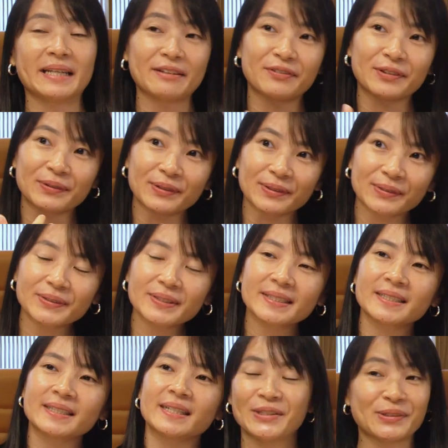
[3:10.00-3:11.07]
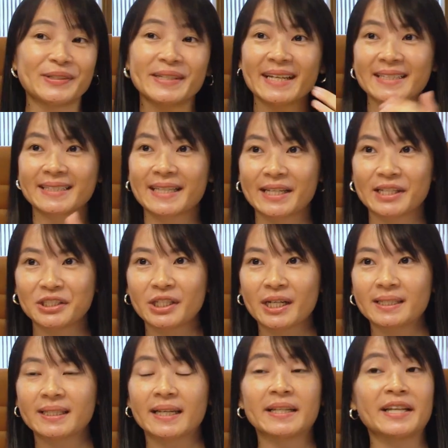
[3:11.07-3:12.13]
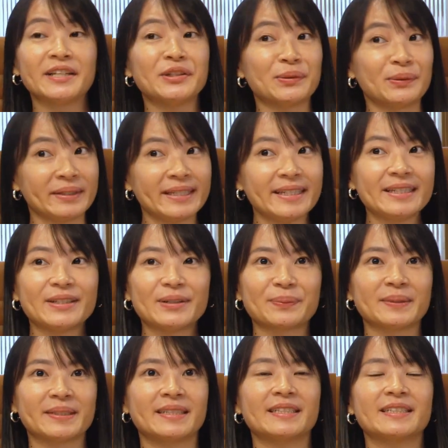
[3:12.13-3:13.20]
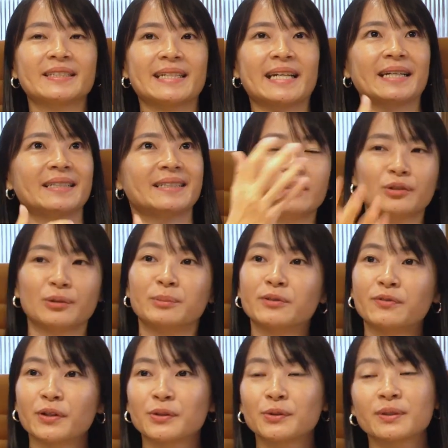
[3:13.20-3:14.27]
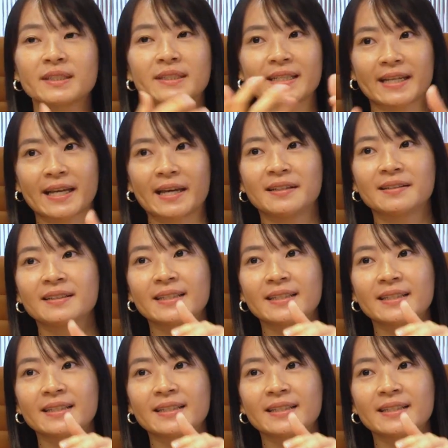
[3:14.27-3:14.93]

if you lose, you don't get a second chance, and then you need your business to move on to the second